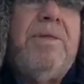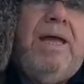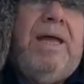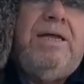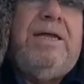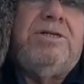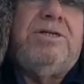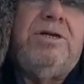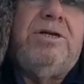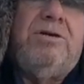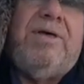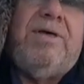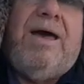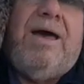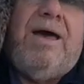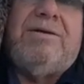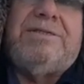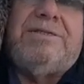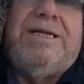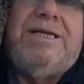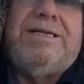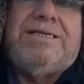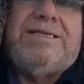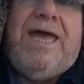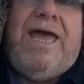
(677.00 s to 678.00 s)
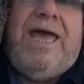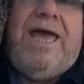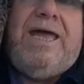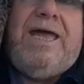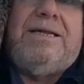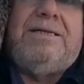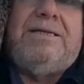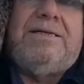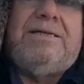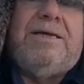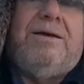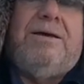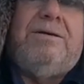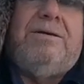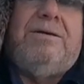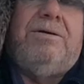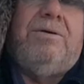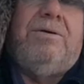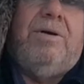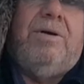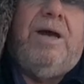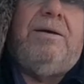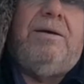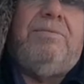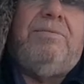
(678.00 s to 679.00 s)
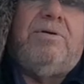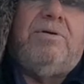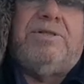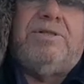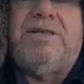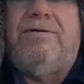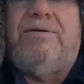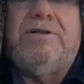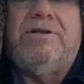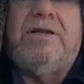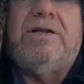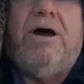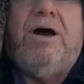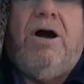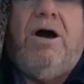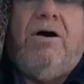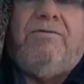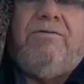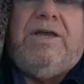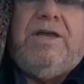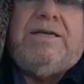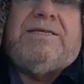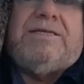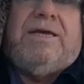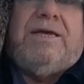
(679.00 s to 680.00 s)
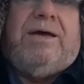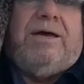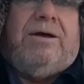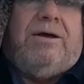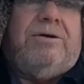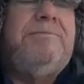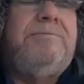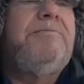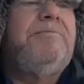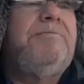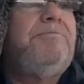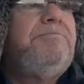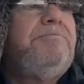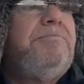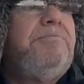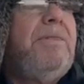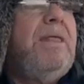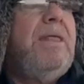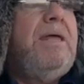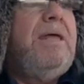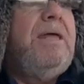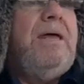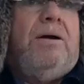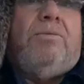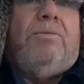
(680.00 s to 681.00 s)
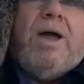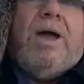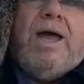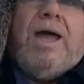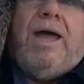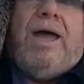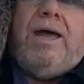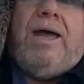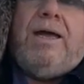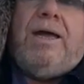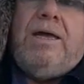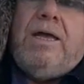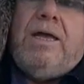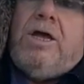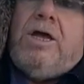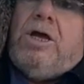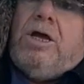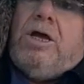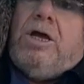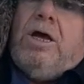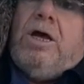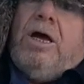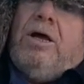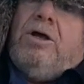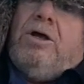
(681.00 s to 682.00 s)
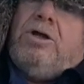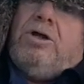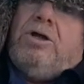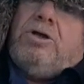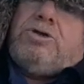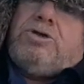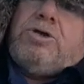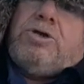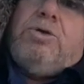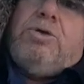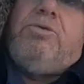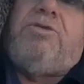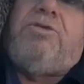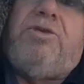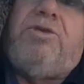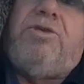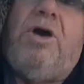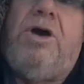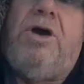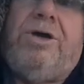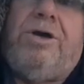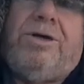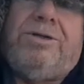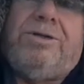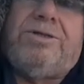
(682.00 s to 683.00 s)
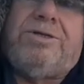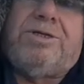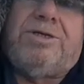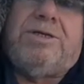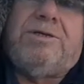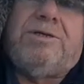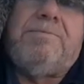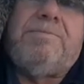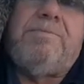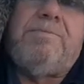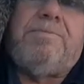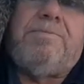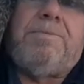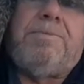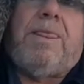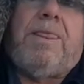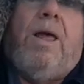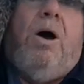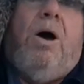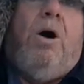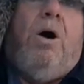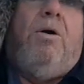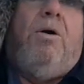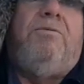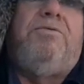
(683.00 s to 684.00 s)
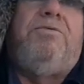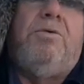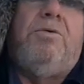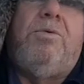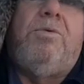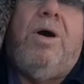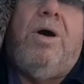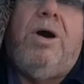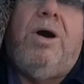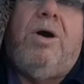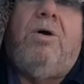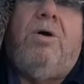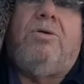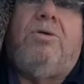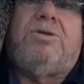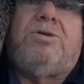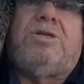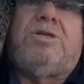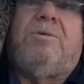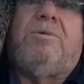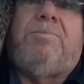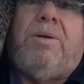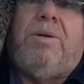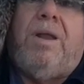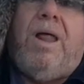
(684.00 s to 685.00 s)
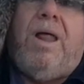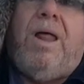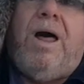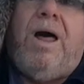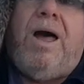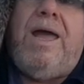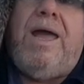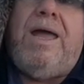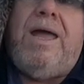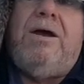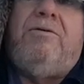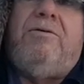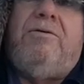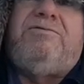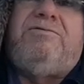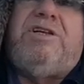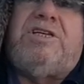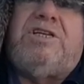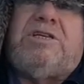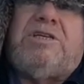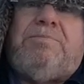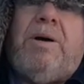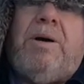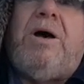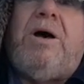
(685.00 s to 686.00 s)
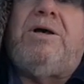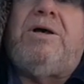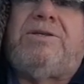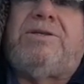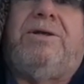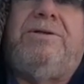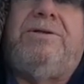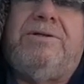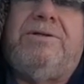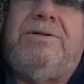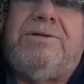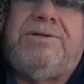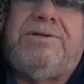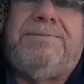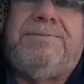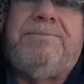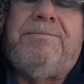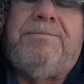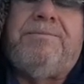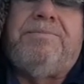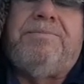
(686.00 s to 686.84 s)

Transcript: in 2010, so what, 7.5 years ago, where 2/3 of the world's supply of dispersants